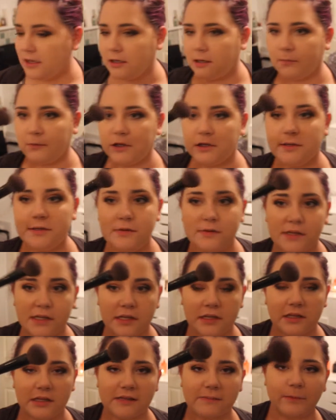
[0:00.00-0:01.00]
I'm just
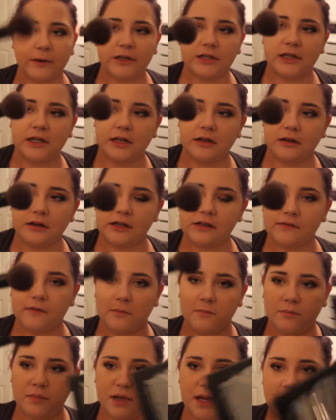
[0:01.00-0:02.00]
using this brush here. It's
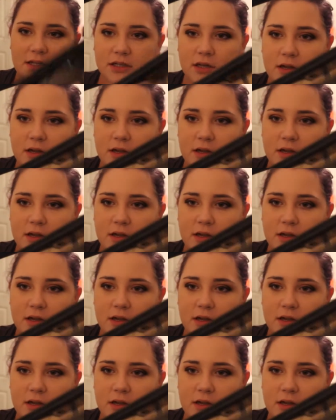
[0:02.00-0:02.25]
from BH